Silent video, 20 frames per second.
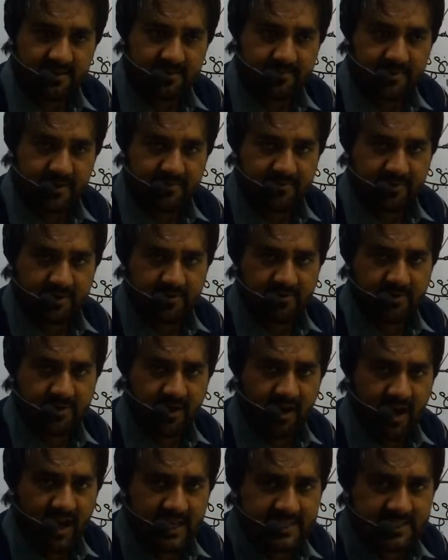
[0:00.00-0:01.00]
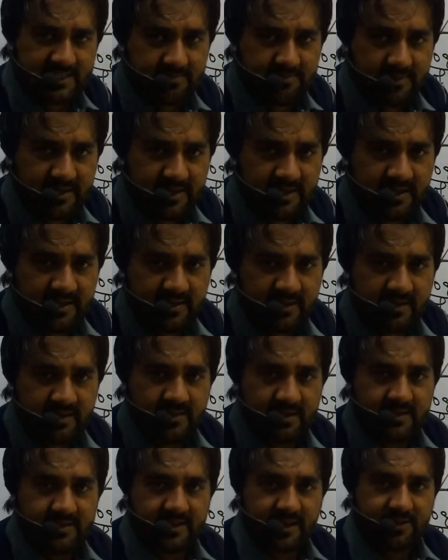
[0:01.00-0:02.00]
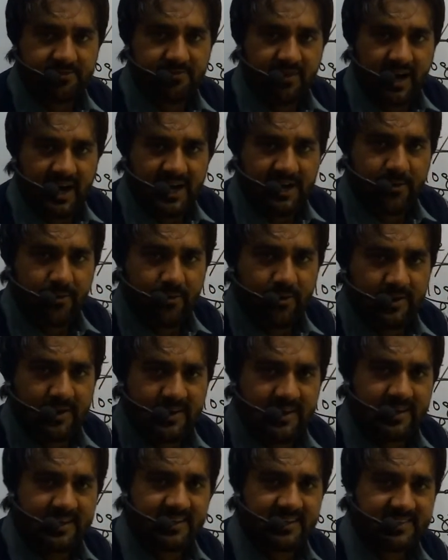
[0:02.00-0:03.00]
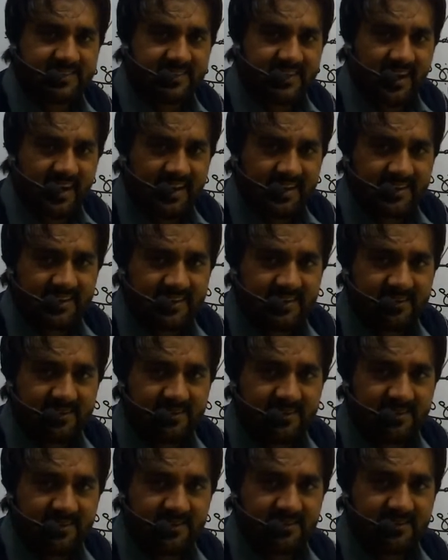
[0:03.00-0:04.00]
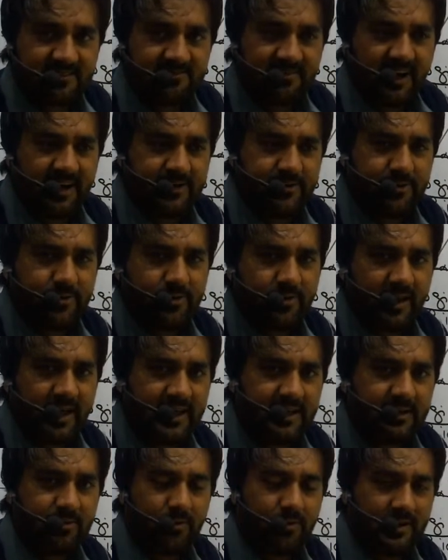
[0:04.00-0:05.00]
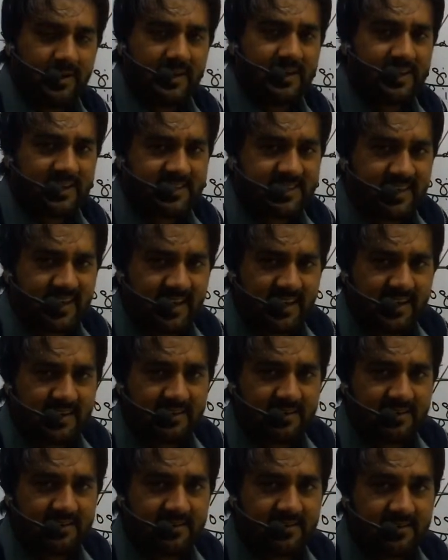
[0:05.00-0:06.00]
people would ask me that why only Chris Gale? Why do you like only Chris Gale?